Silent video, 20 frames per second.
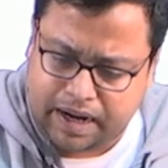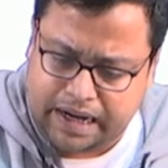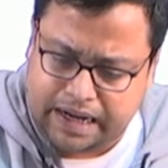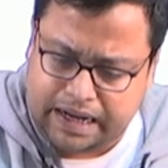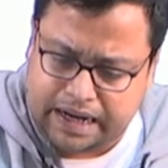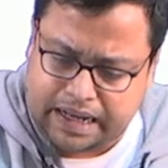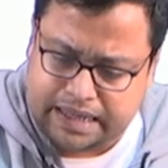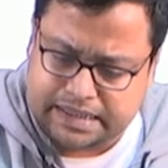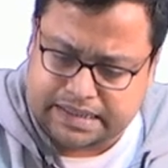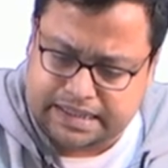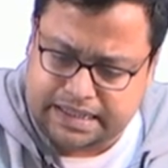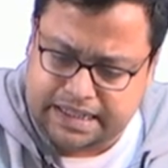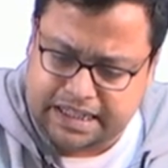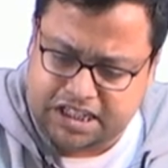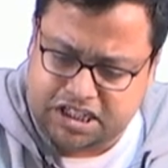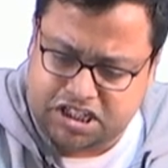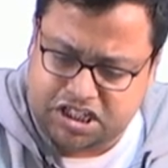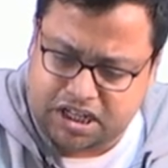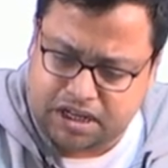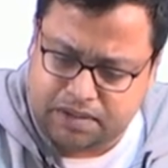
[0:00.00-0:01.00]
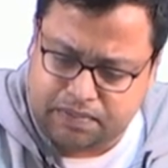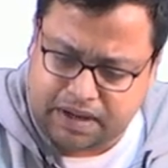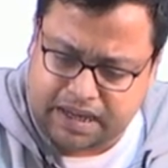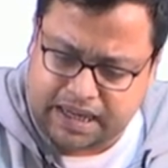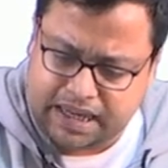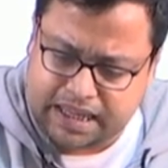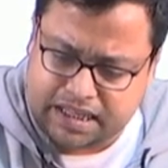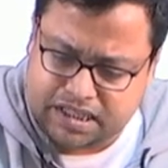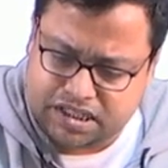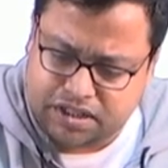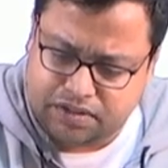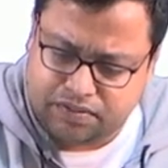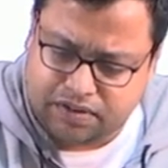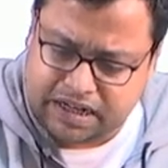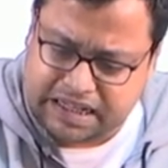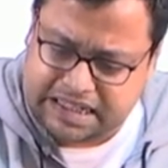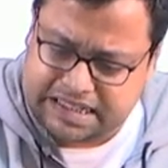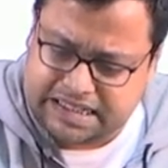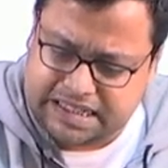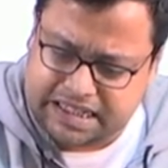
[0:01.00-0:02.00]
minus dj by nj
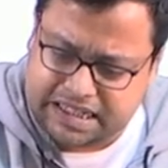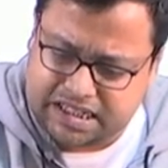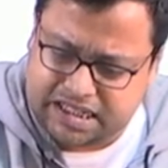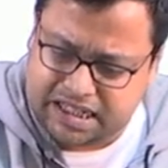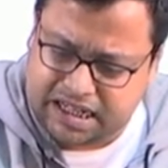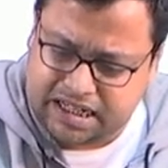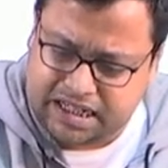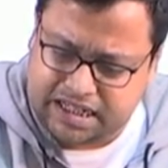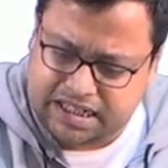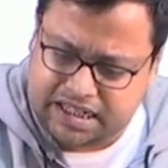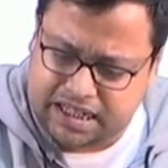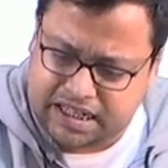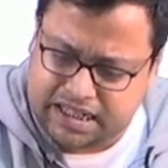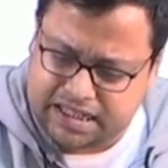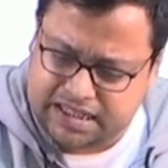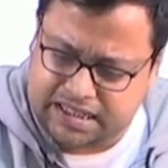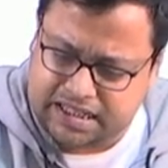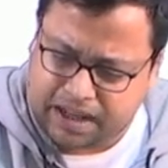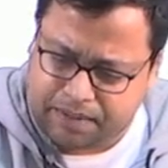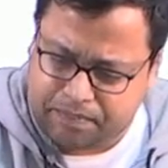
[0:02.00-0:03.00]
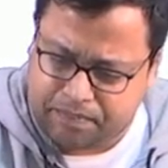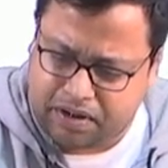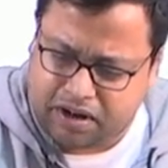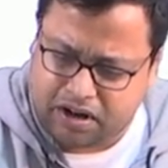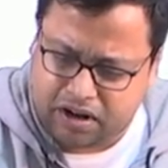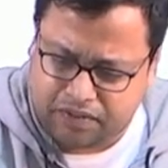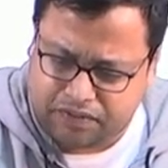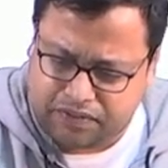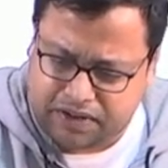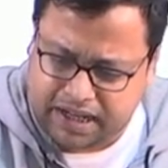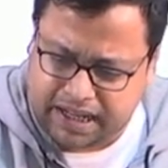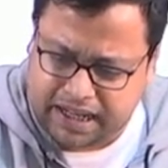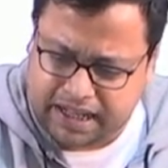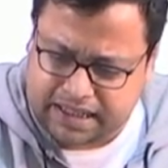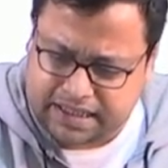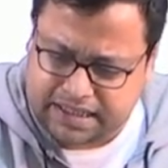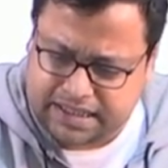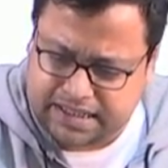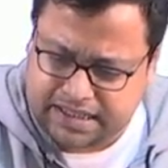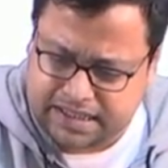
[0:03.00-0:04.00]
what is J? D J is number of
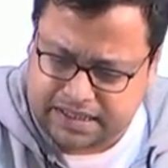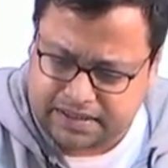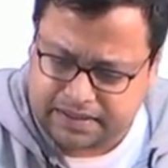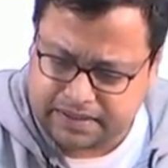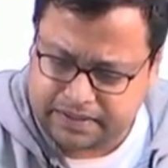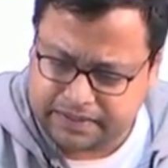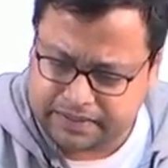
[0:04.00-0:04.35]
deaths